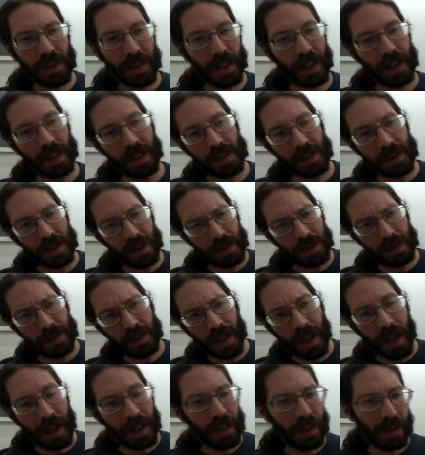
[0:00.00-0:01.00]
tags, so
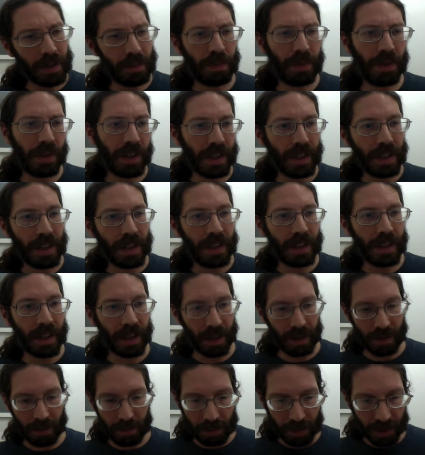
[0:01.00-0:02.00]
I could put it in
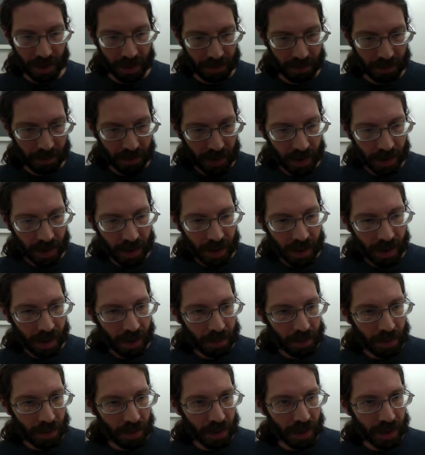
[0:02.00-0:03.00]
there, but
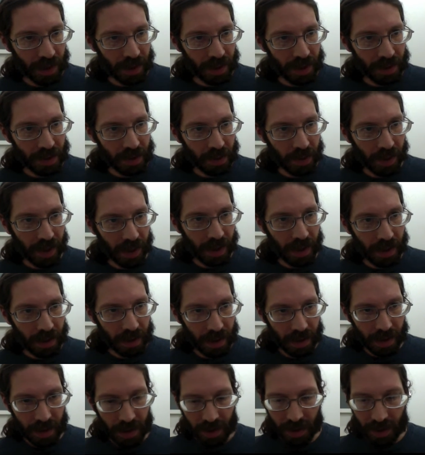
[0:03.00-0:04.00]
I'm doing it this way.
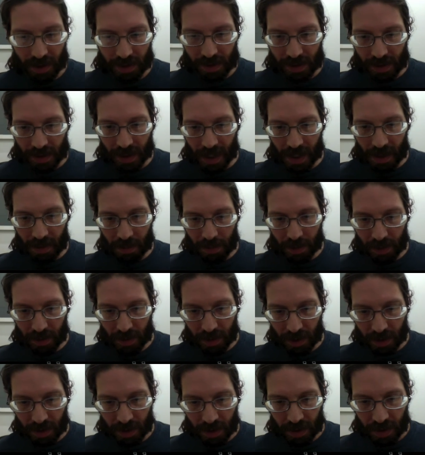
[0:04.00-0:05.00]
Escape,
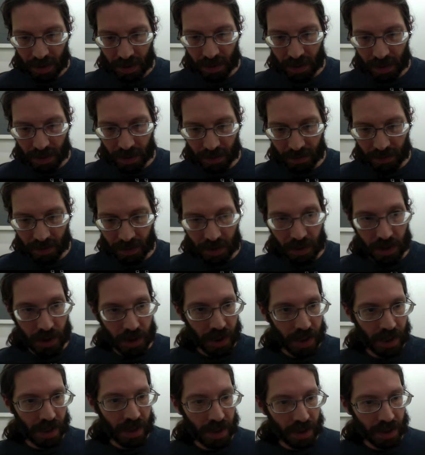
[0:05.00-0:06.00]
Shift
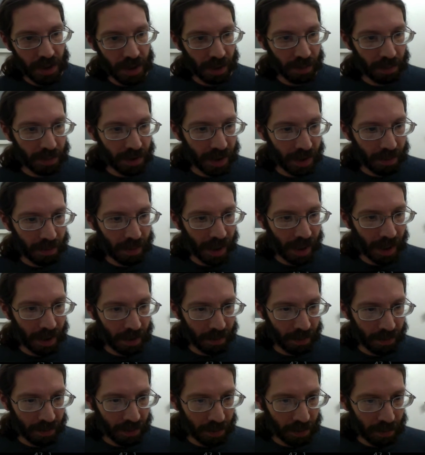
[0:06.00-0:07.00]
G to jump to the bottom
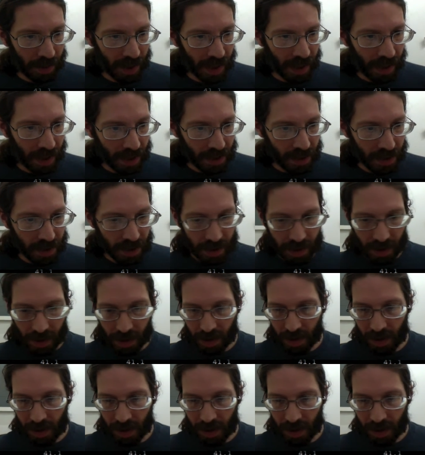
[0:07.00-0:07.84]
of the page.